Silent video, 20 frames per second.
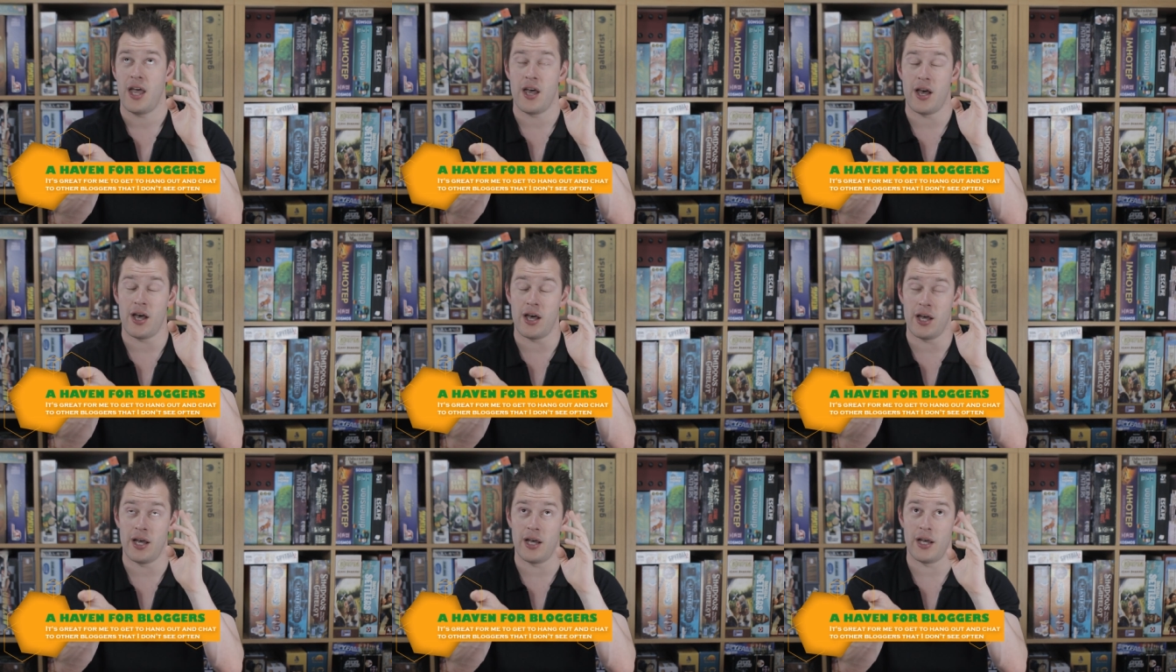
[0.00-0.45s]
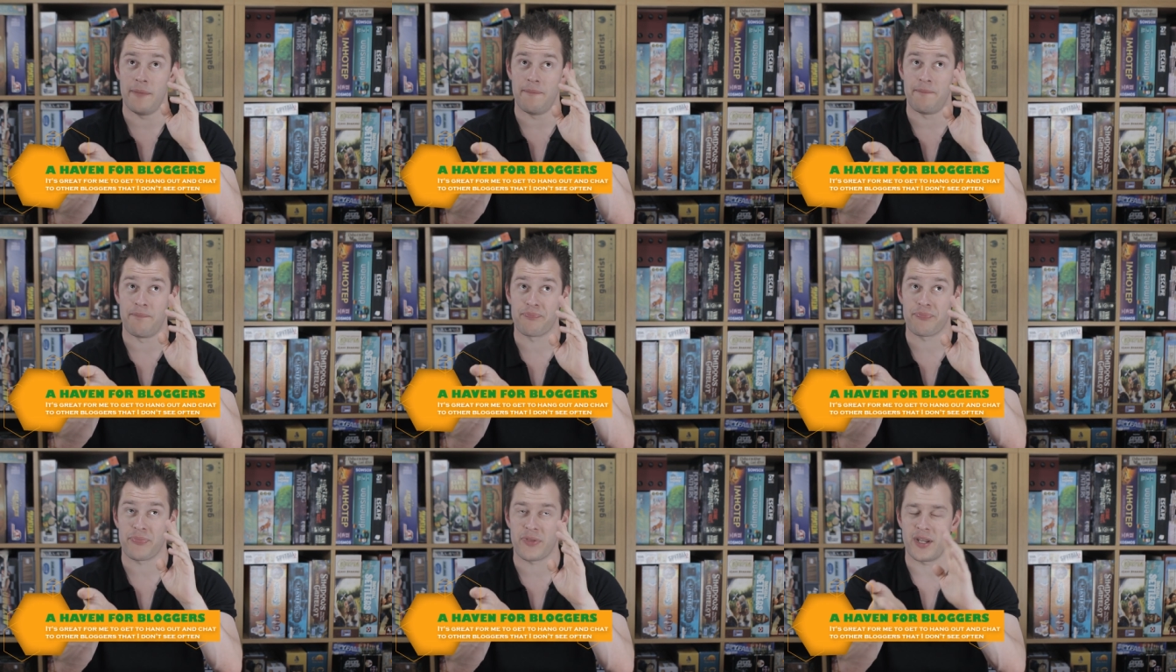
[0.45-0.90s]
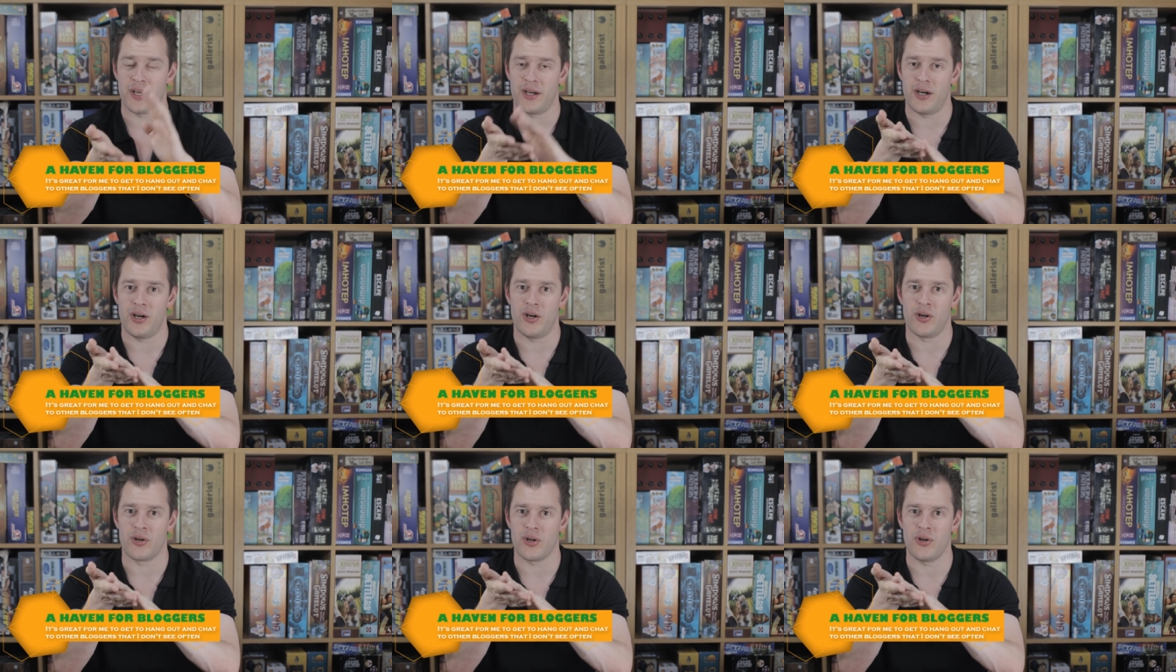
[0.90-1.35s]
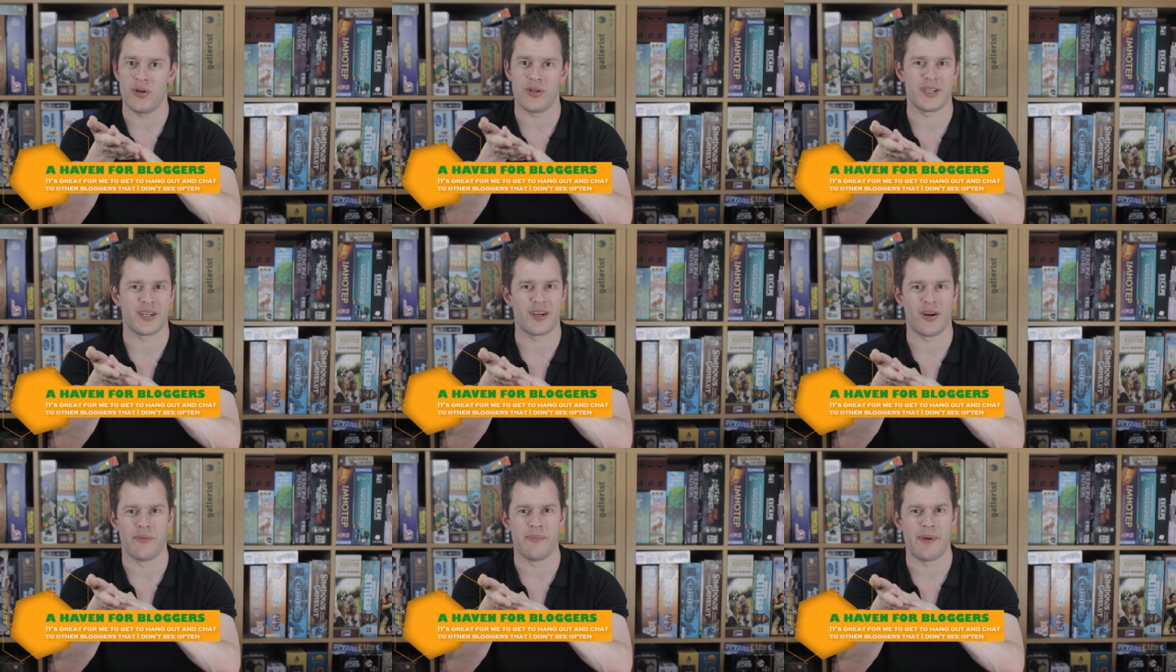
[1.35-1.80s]
Oh, God,
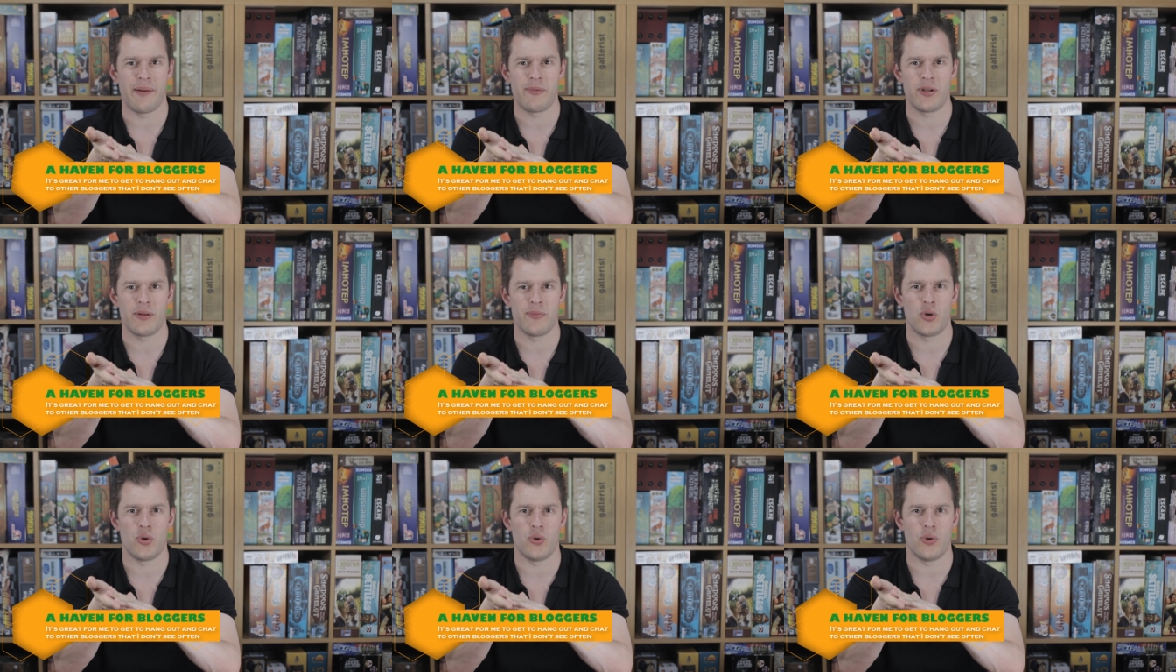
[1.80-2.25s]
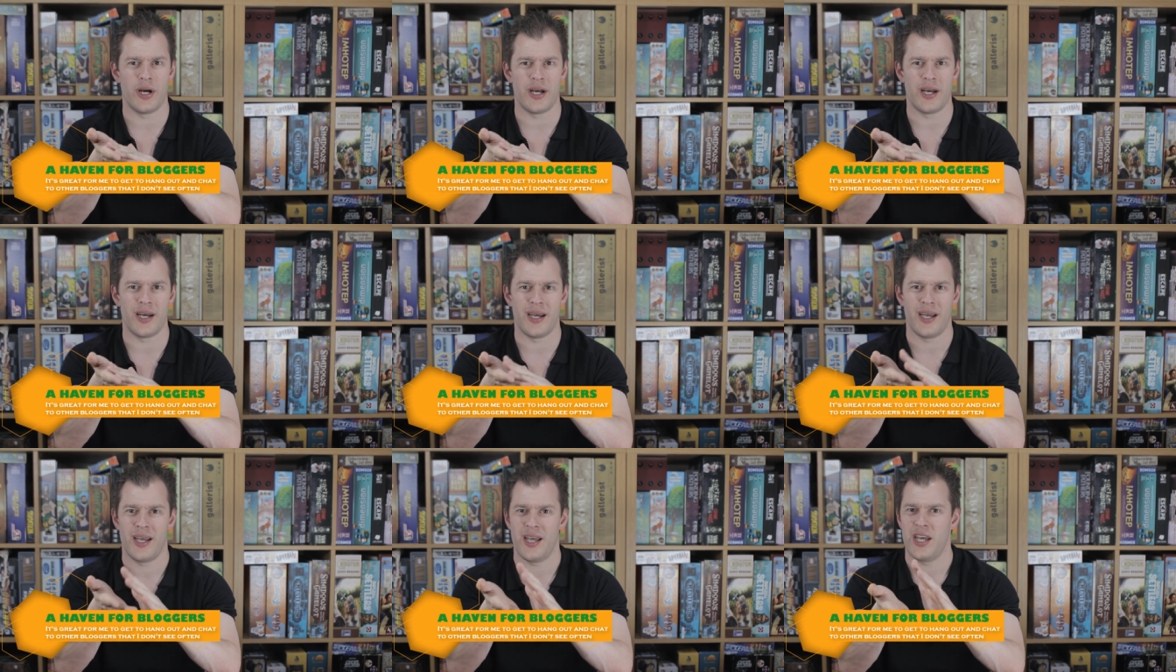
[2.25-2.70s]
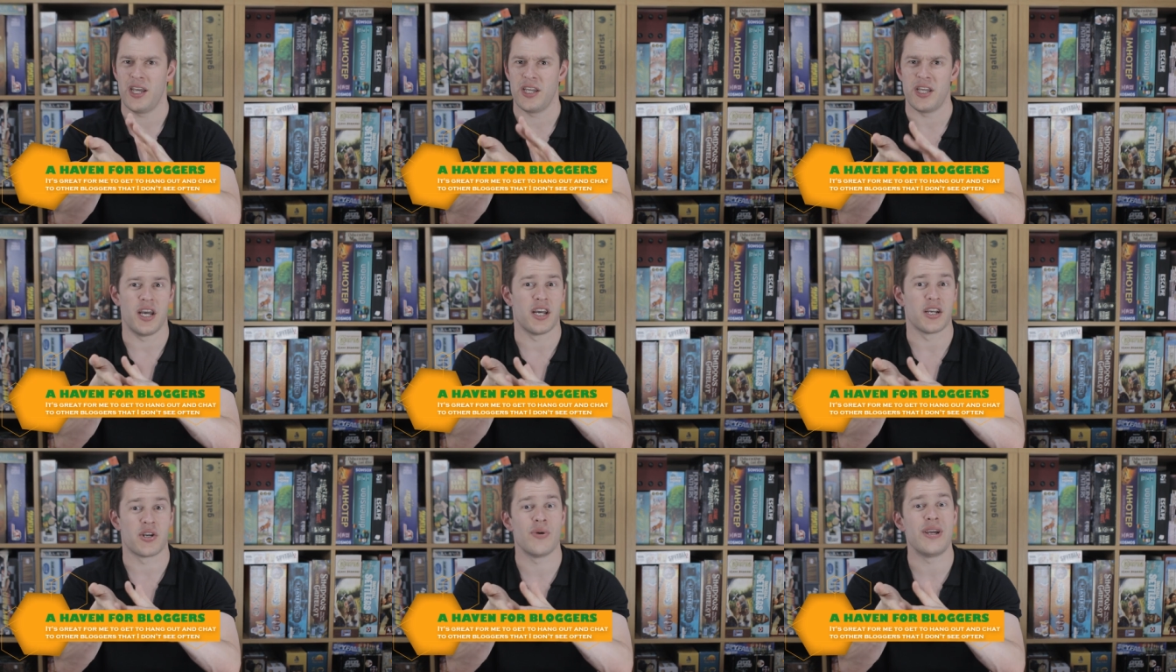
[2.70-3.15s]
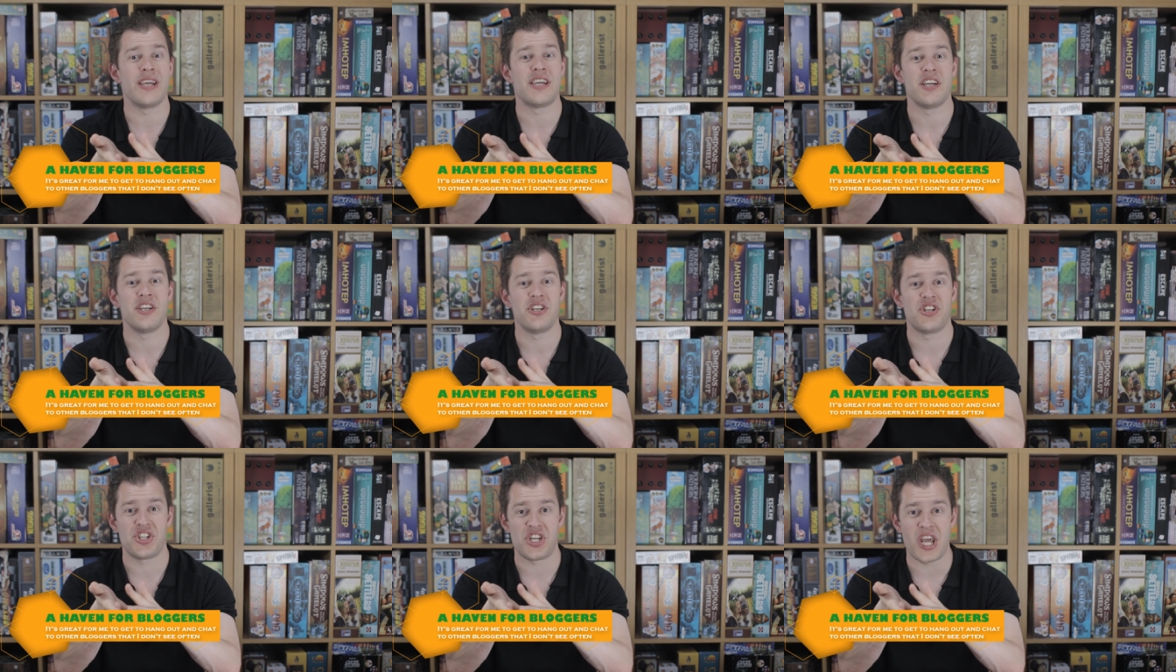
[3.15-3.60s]
you got to remember them all. Yeah,
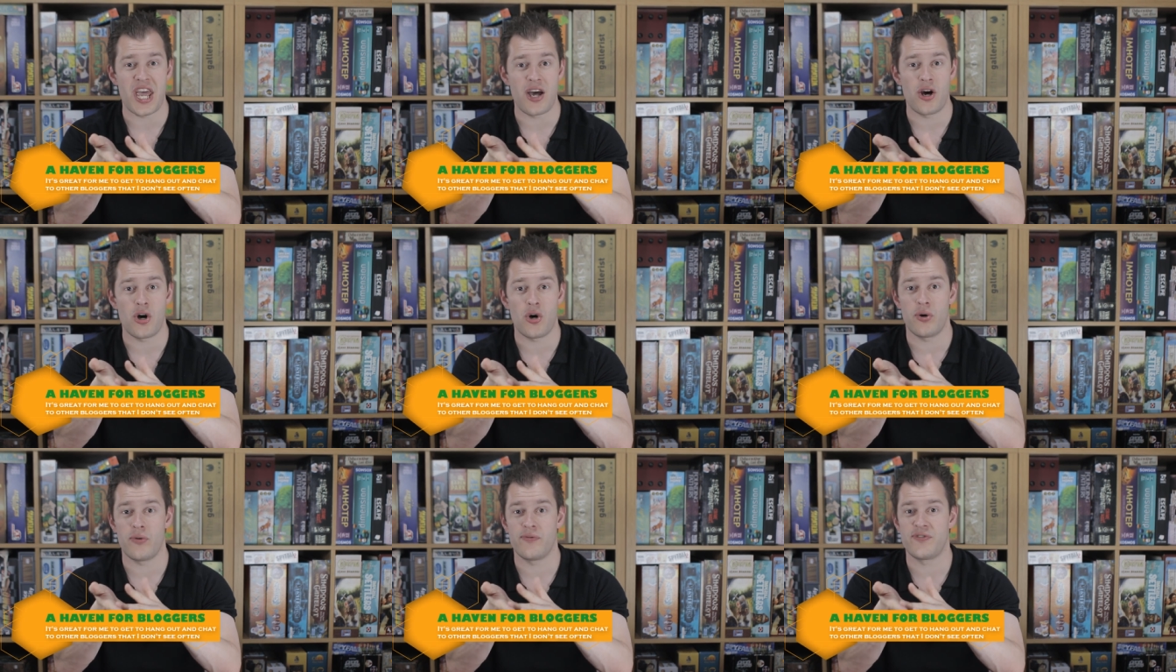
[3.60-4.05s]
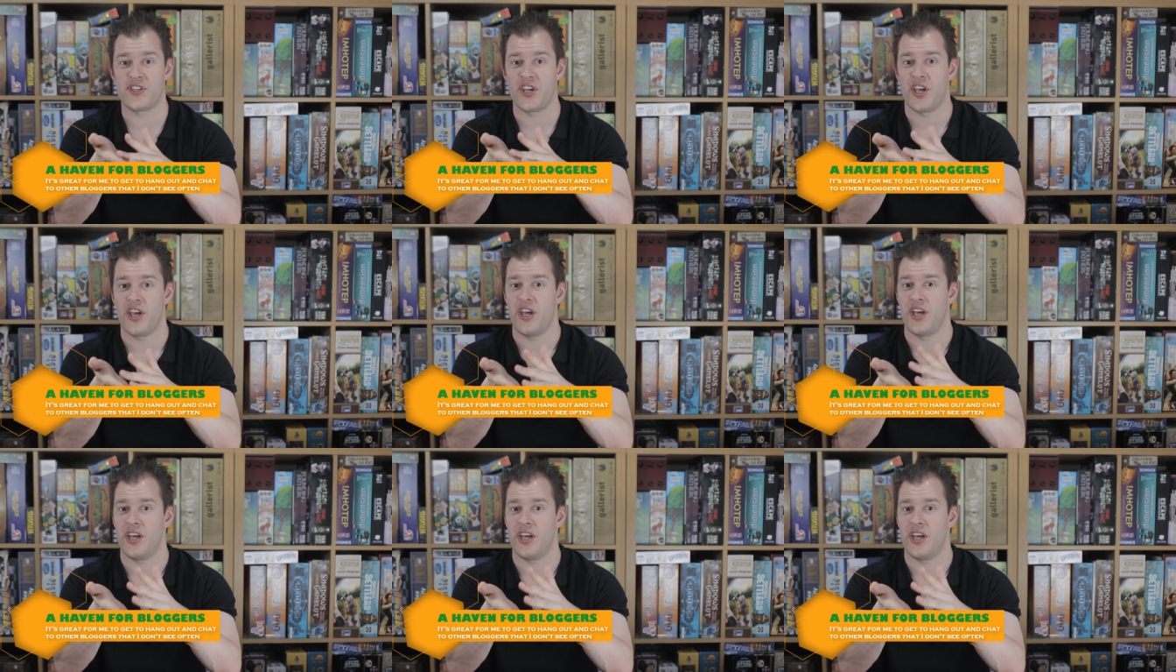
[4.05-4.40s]
Creaking Shelves.